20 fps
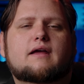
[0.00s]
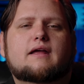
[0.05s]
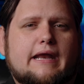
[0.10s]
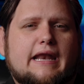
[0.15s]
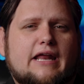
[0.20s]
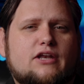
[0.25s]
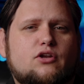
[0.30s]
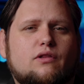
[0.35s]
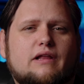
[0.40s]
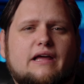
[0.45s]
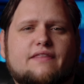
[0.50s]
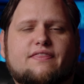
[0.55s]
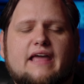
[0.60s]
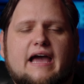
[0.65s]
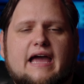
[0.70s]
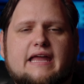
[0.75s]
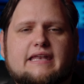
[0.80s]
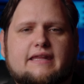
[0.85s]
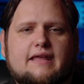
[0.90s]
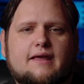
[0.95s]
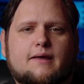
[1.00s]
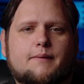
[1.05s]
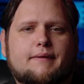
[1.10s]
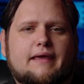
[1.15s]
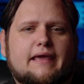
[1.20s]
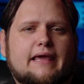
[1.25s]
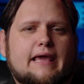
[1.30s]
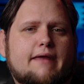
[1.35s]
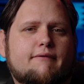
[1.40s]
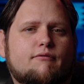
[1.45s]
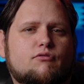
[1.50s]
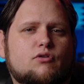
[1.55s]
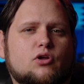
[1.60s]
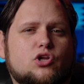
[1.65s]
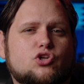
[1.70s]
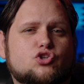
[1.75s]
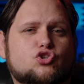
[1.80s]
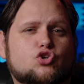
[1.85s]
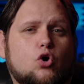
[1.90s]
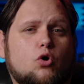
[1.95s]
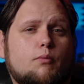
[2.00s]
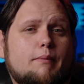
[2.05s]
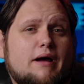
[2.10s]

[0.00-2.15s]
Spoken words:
and I do like the idea of being able to control